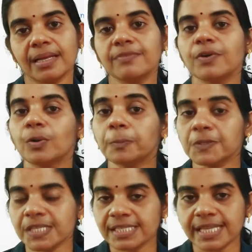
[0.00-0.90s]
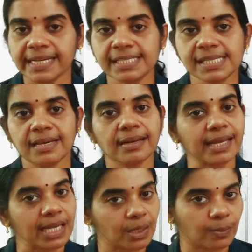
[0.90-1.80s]
if opposite sides are
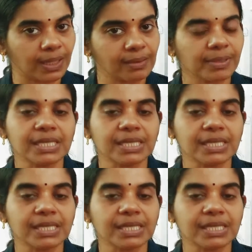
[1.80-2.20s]
equal,